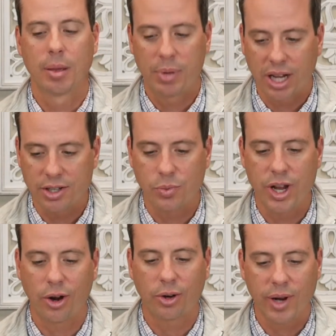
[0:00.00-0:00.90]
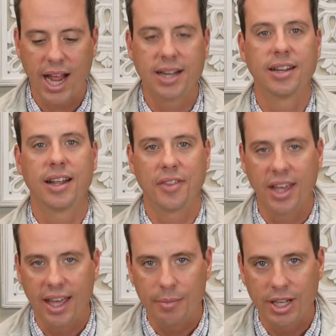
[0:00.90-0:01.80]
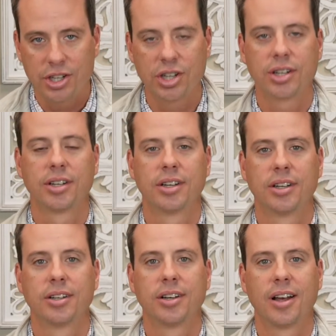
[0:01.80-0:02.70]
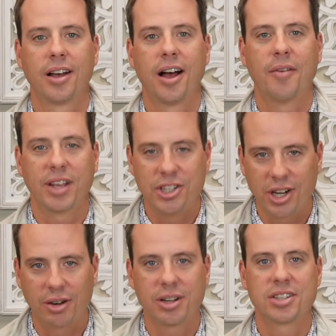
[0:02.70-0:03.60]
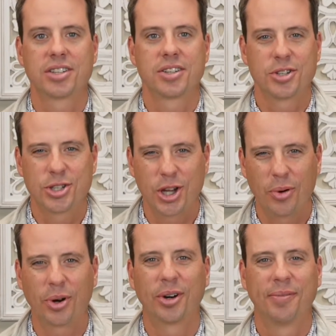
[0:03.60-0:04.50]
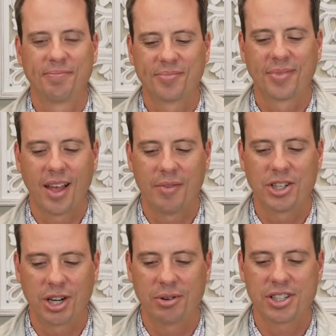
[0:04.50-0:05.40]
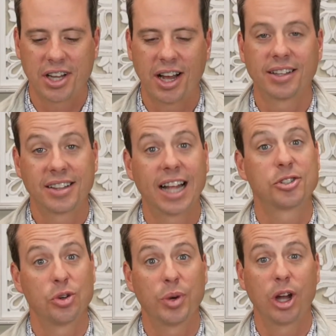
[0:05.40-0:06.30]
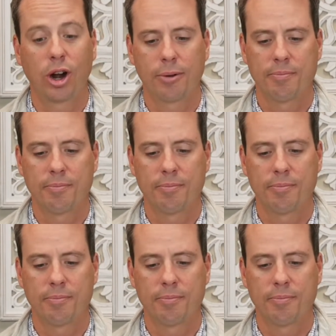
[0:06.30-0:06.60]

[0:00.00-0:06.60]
because we are created in the image of a generous sower, of a generous God, that that's who we are.